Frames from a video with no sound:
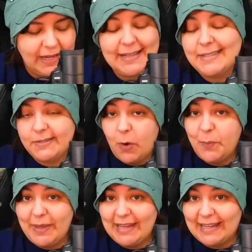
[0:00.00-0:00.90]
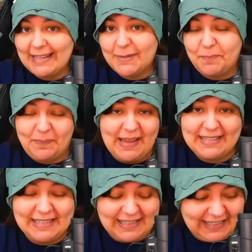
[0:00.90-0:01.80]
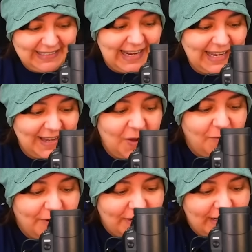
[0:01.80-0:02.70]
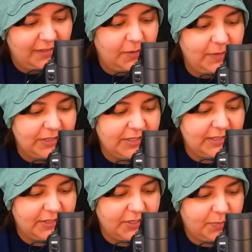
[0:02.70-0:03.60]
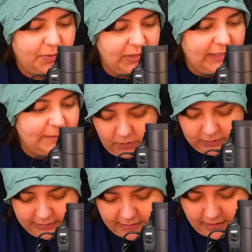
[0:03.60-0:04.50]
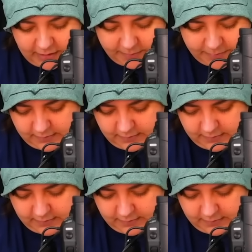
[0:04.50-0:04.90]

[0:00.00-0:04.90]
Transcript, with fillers: It's so big. It's basically taking over. You know what? Let's just pull it. Holy carp.